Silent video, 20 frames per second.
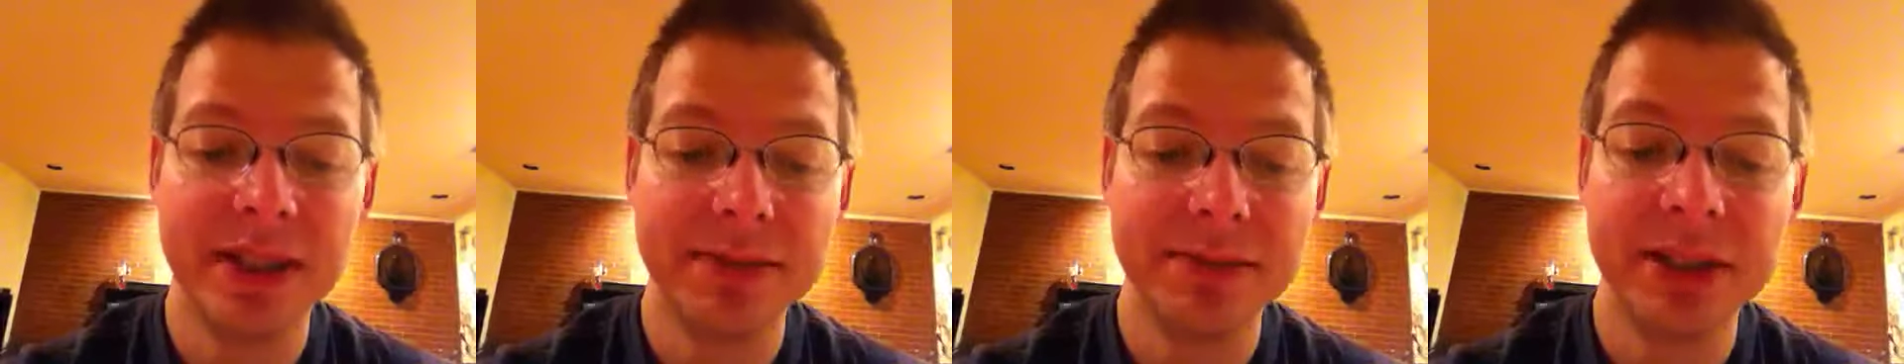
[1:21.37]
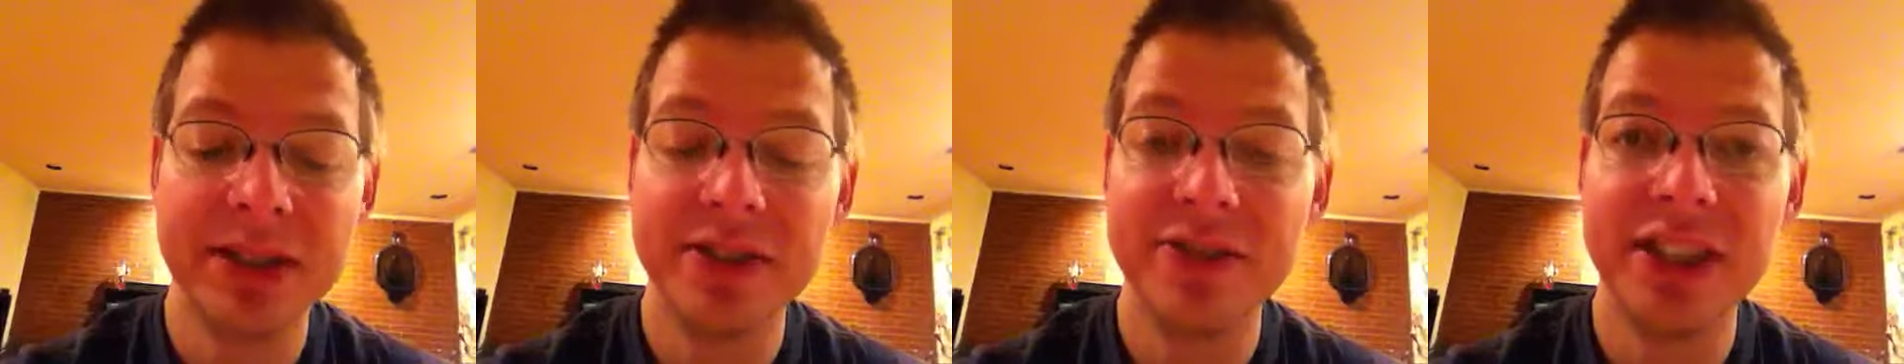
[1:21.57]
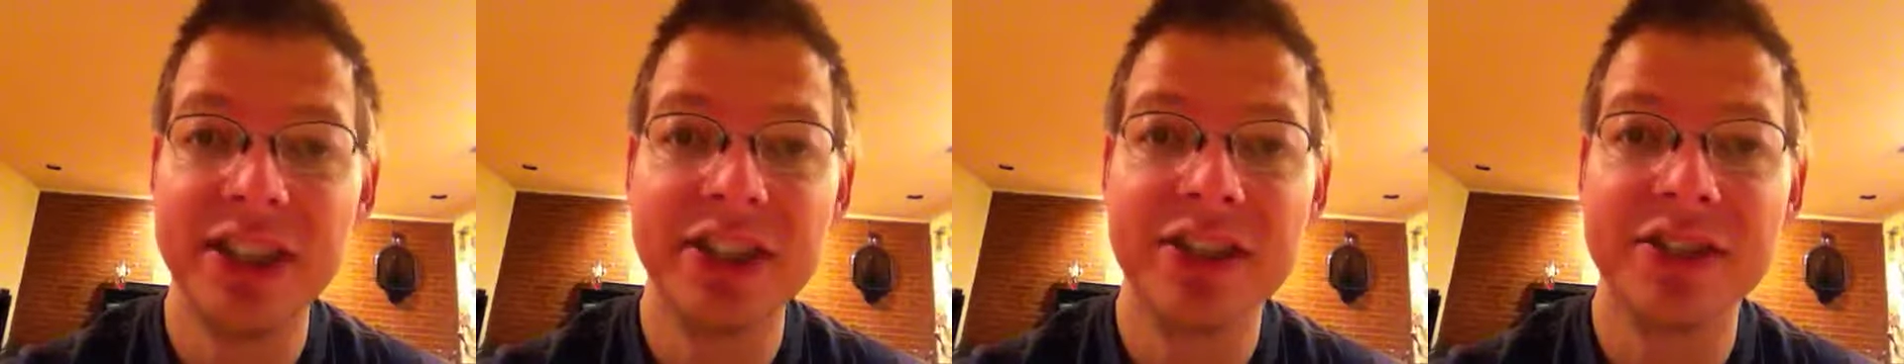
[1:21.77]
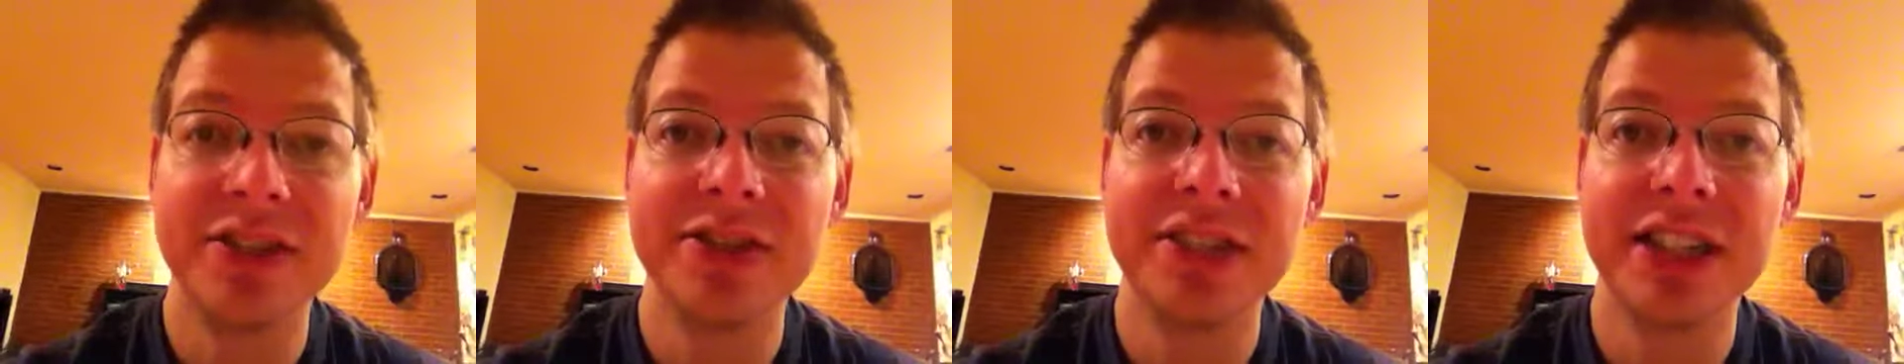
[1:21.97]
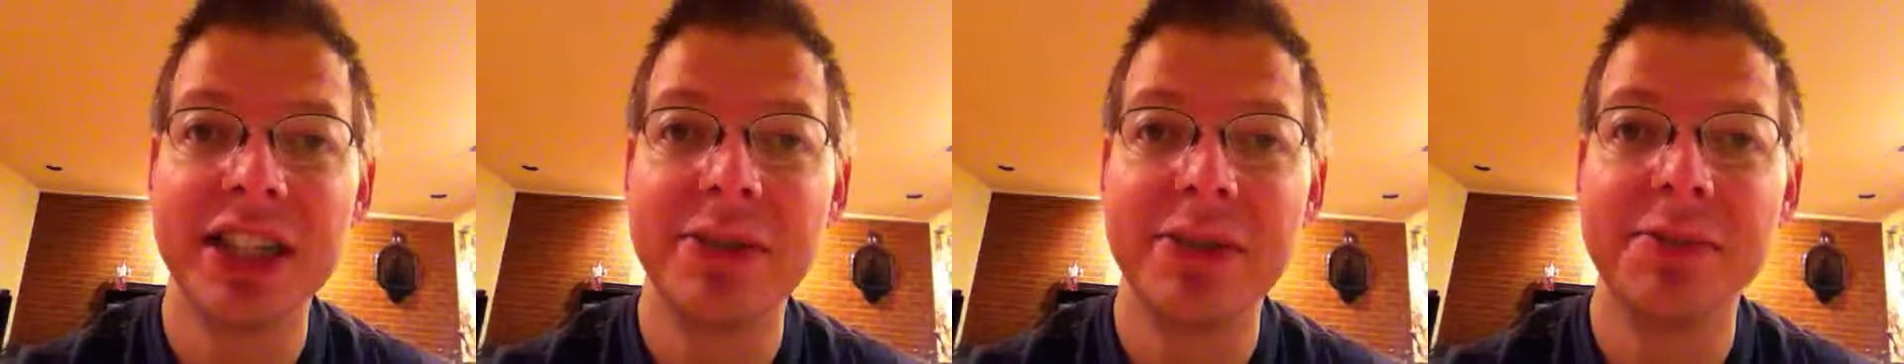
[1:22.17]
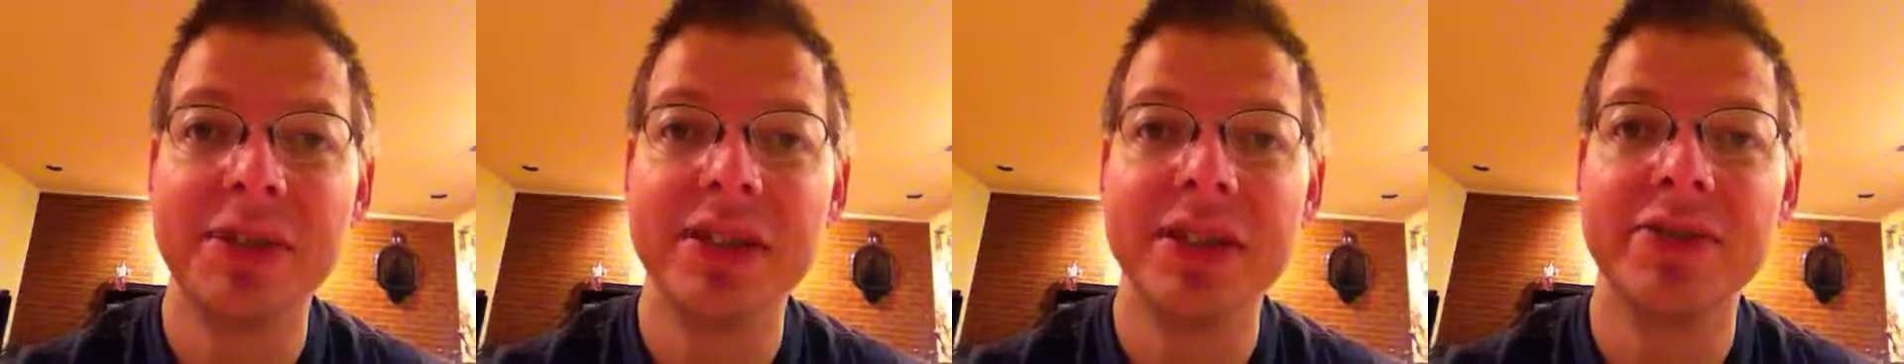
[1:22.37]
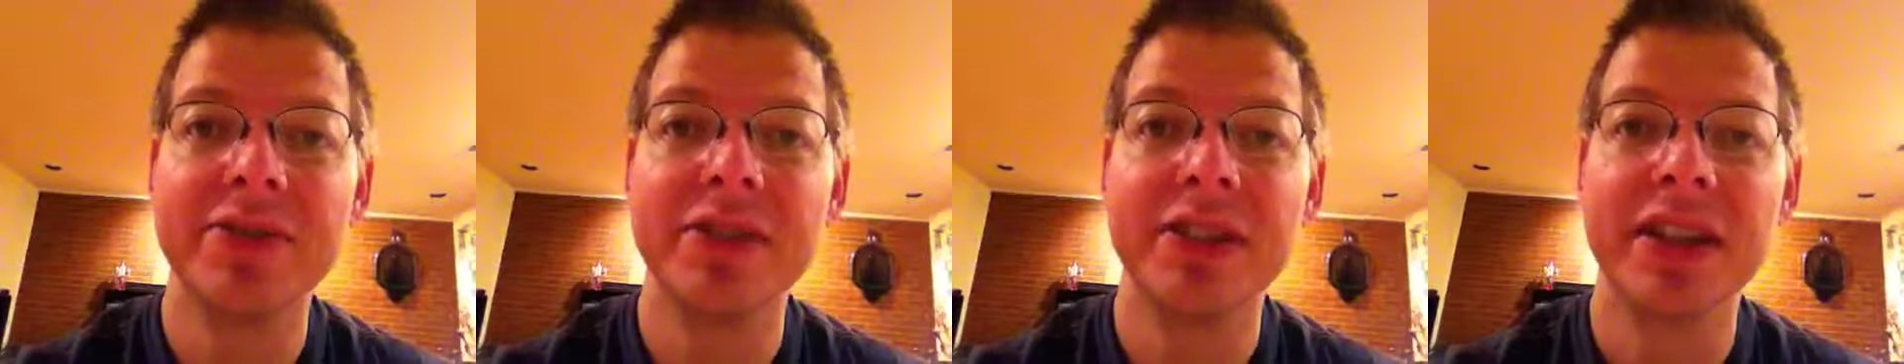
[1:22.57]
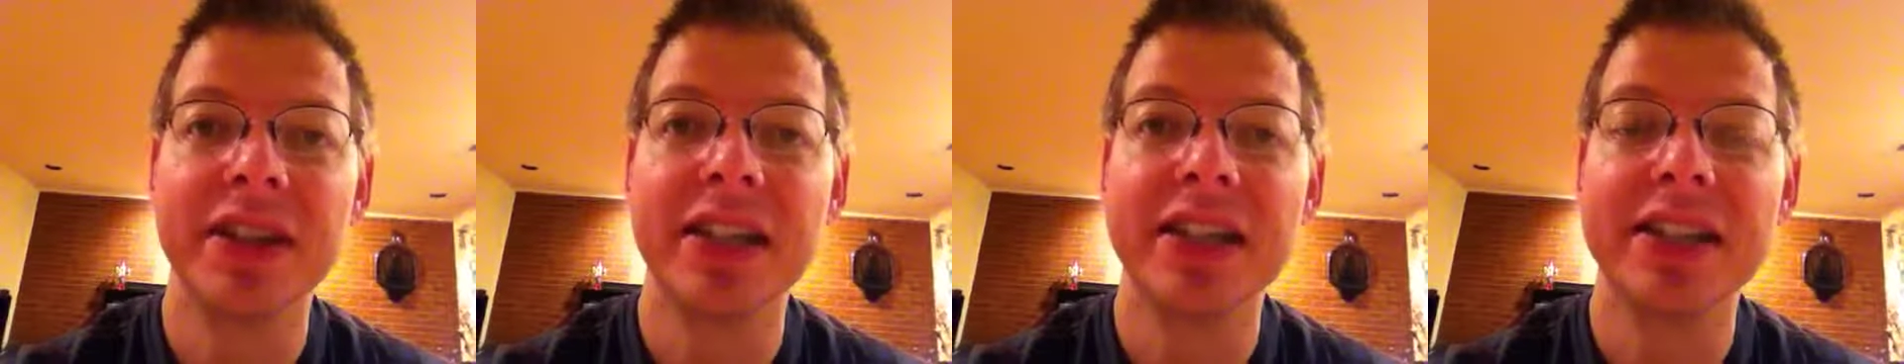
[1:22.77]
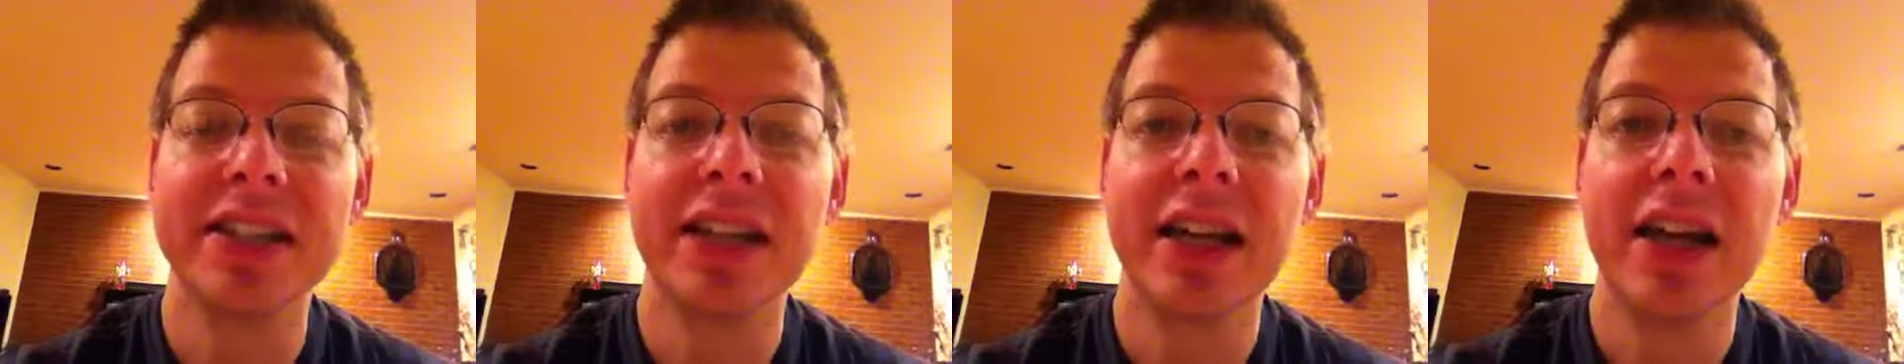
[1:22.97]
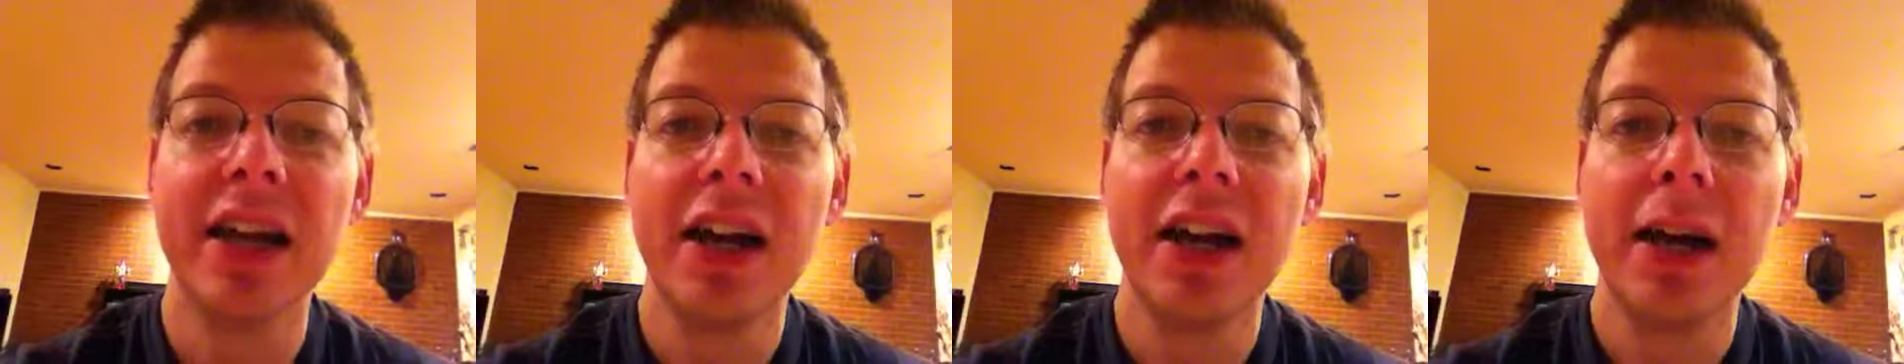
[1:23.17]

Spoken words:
motivational tapes and different things.